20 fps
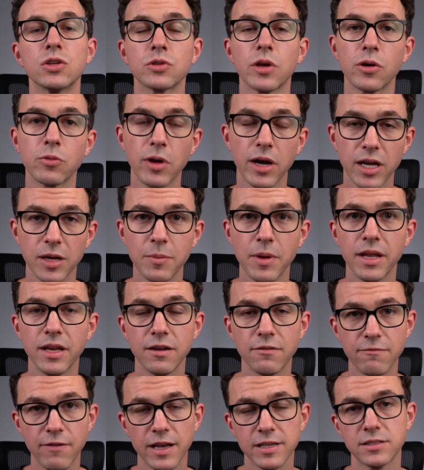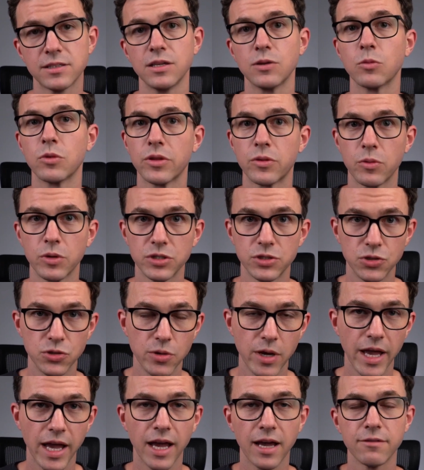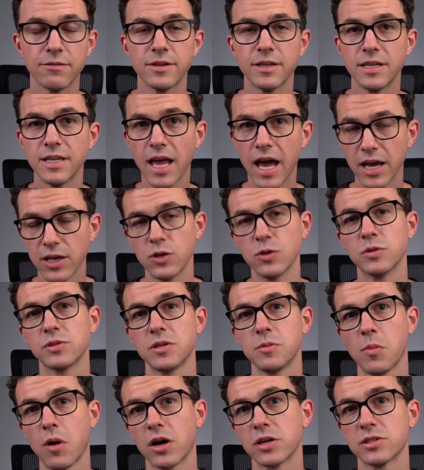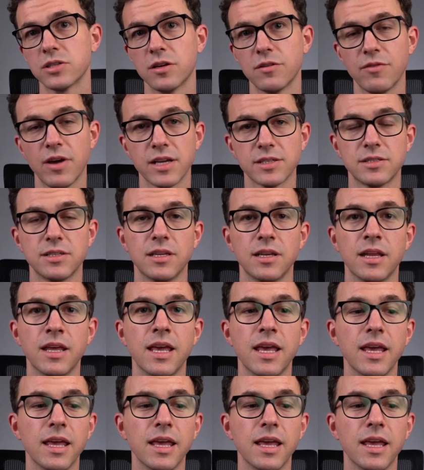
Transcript: So I recommend investing with what you have, not using margin investing.